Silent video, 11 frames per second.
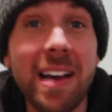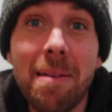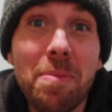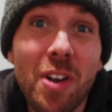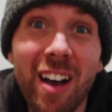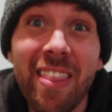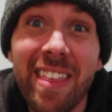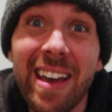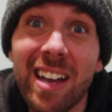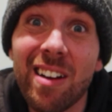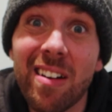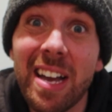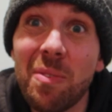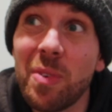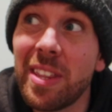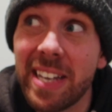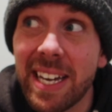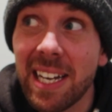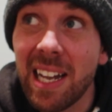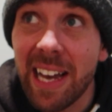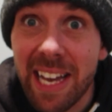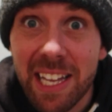I'm not that great with
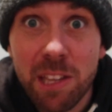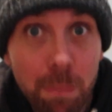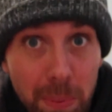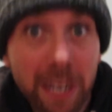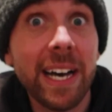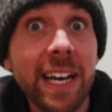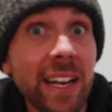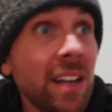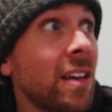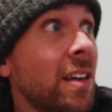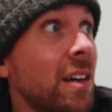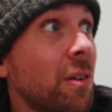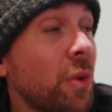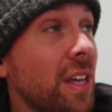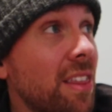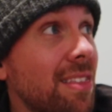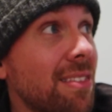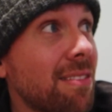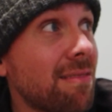deadlines, but with